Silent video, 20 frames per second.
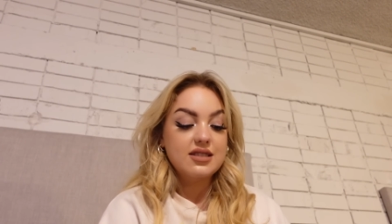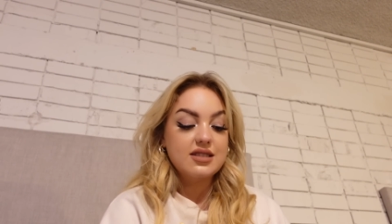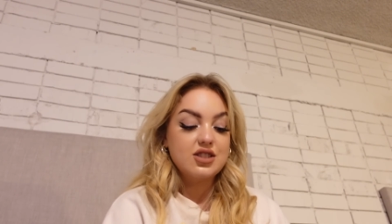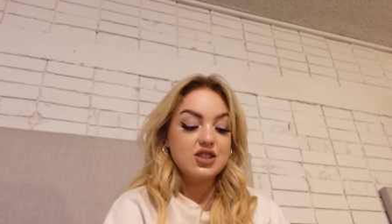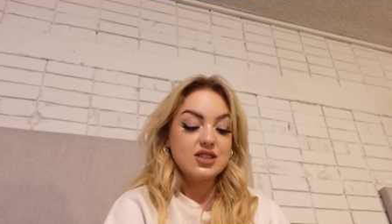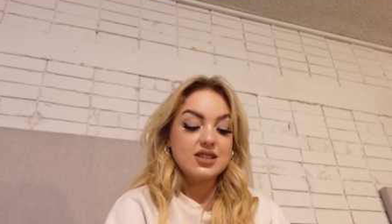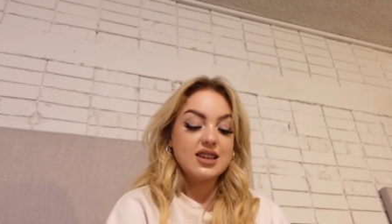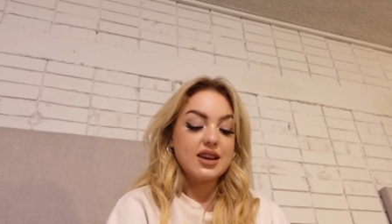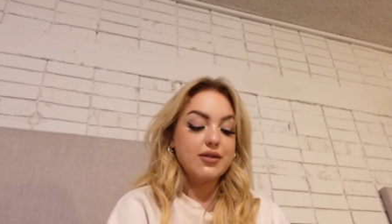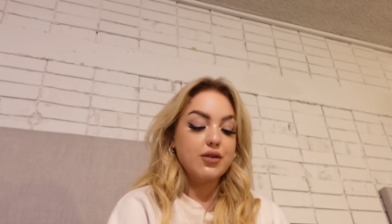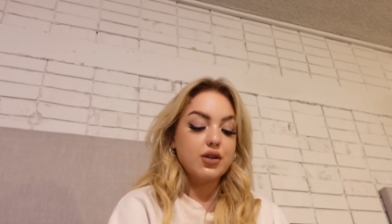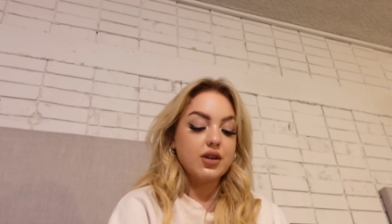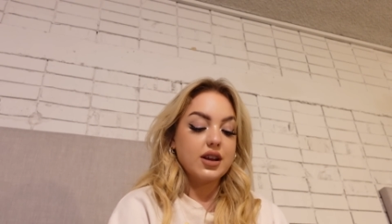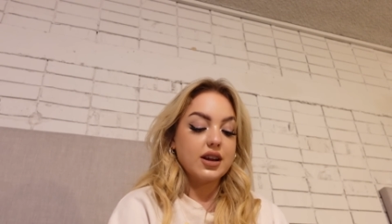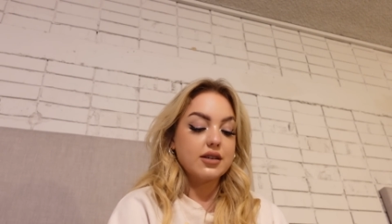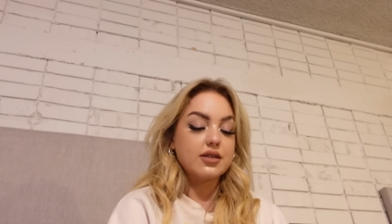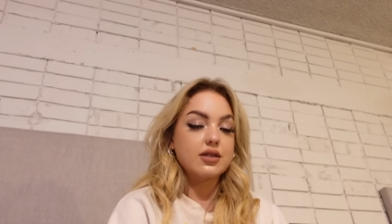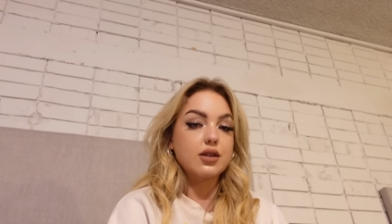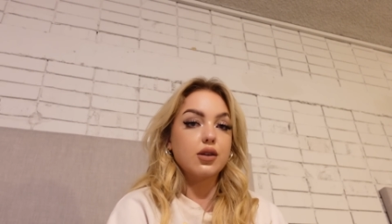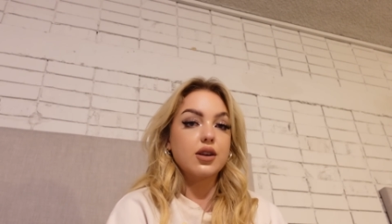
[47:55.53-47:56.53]
just give you
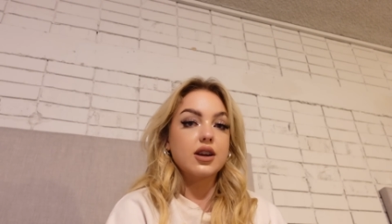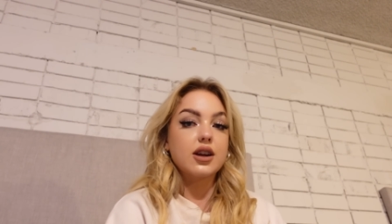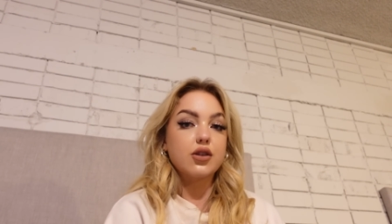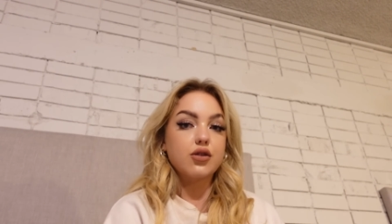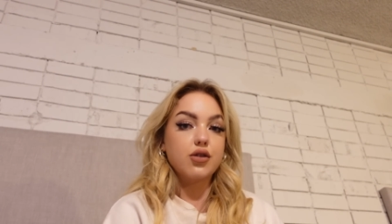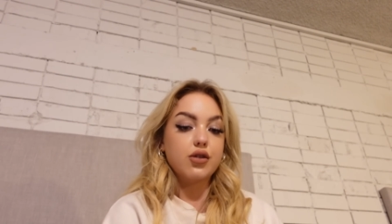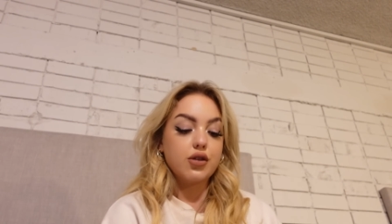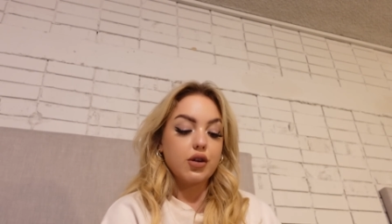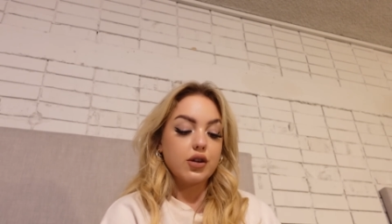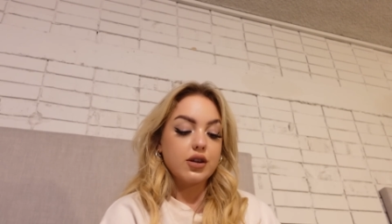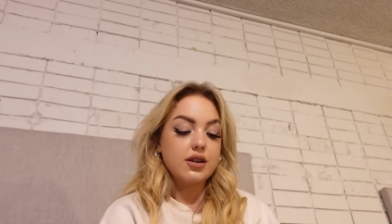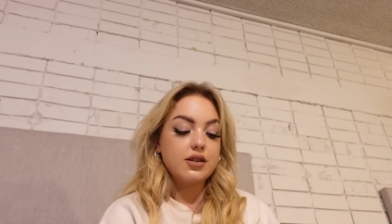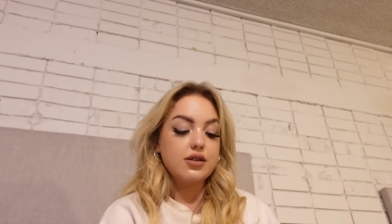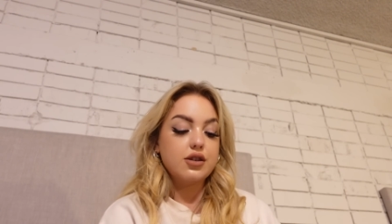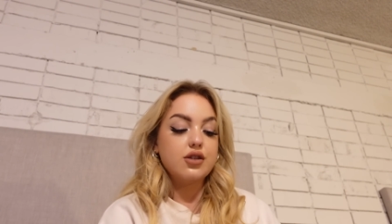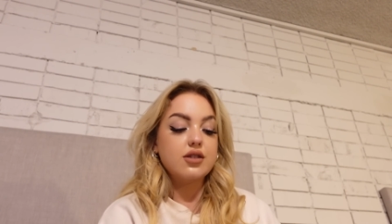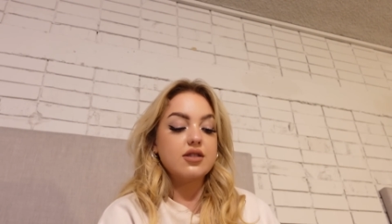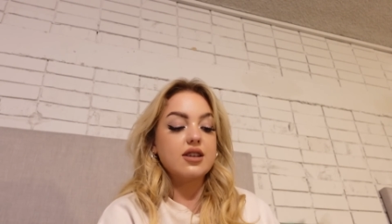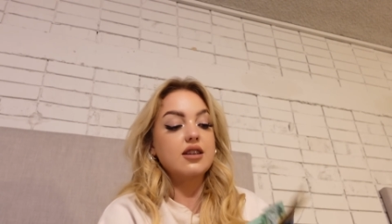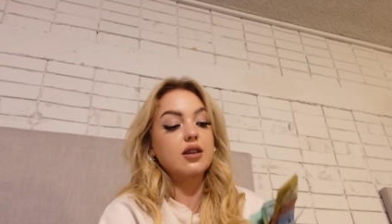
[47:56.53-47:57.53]
like a solid hundred dollars
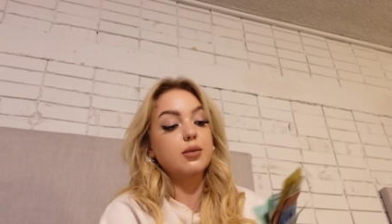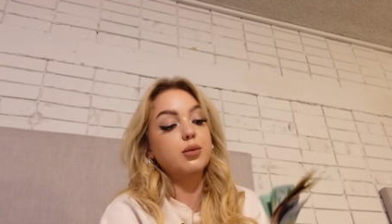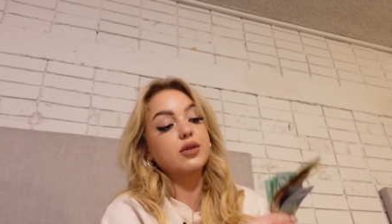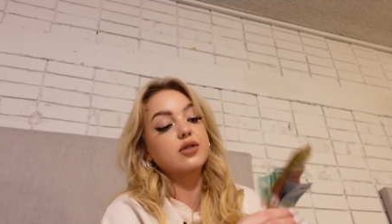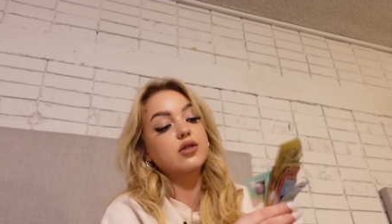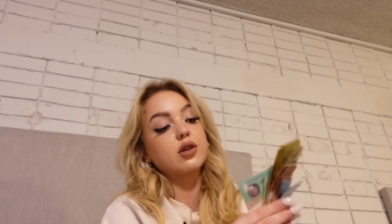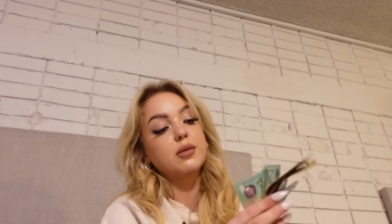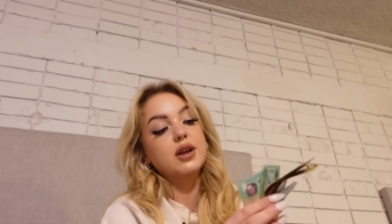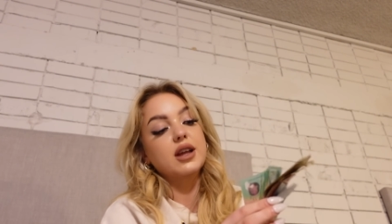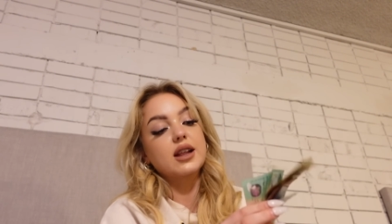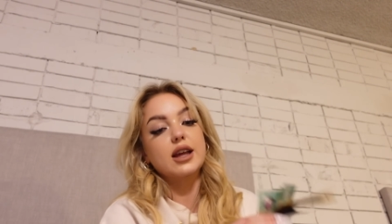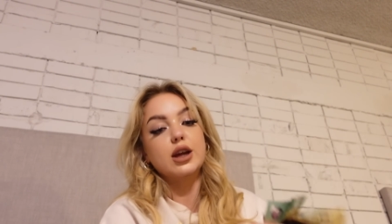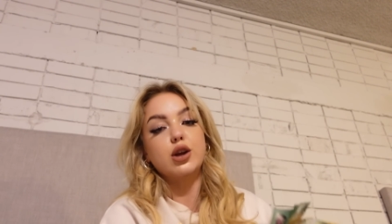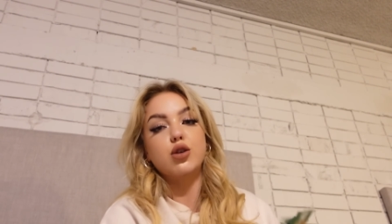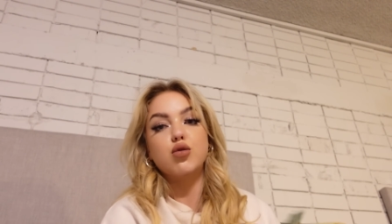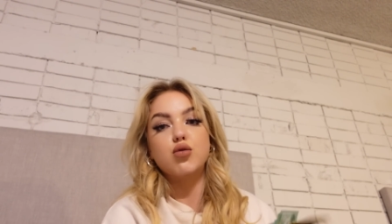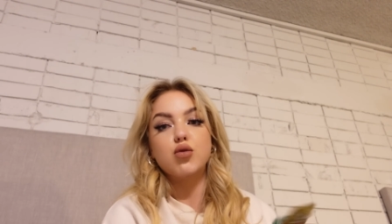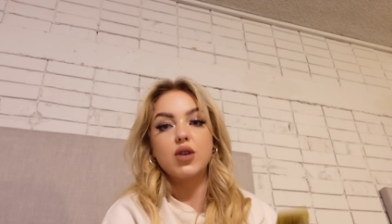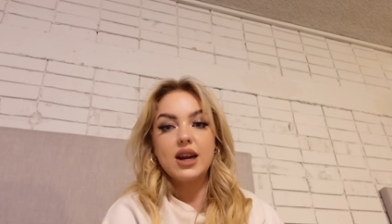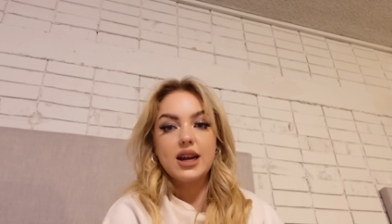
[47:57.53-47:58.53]
you just end up with so many like
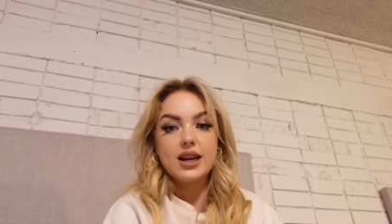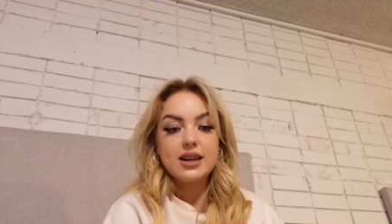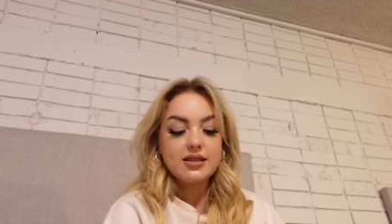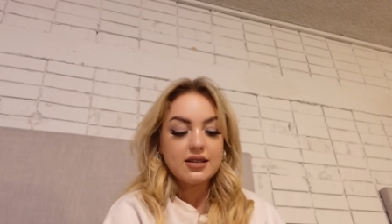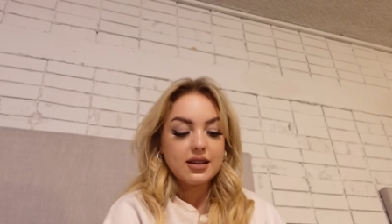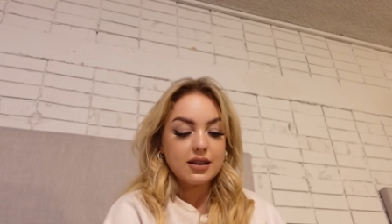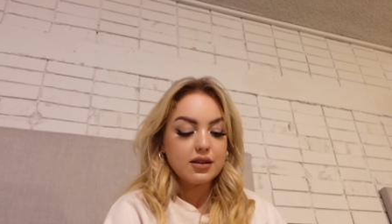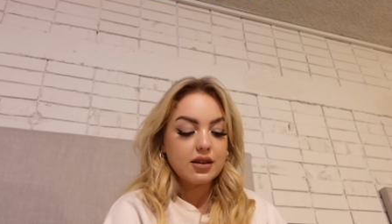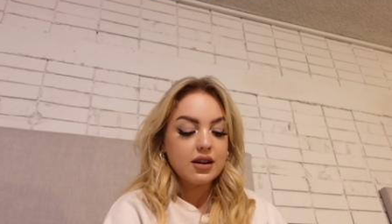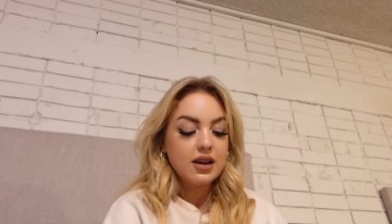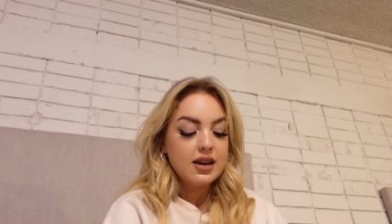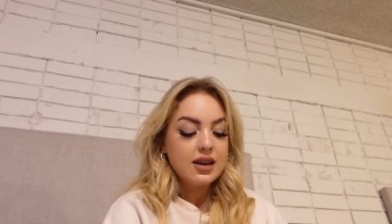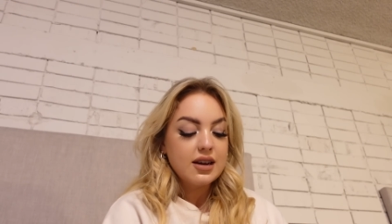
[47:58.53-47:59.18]
greens like